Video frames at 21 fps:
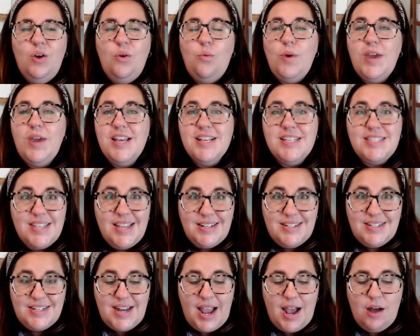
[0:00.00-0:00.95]
We
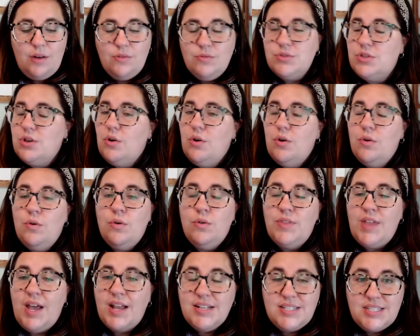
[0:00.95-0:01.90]
send it out, so
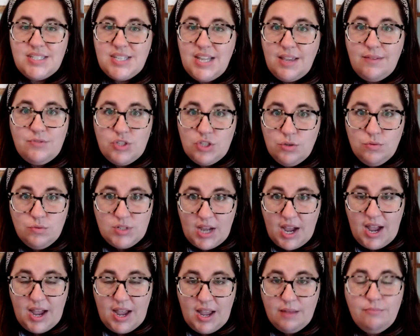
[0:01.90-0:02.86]
that saves you
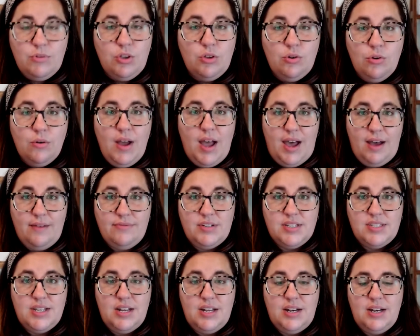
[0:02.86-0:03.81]
time. You don't have
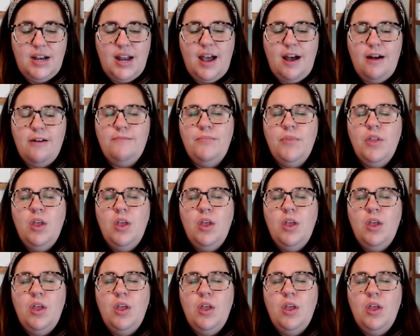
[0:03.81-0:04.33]
to send it out.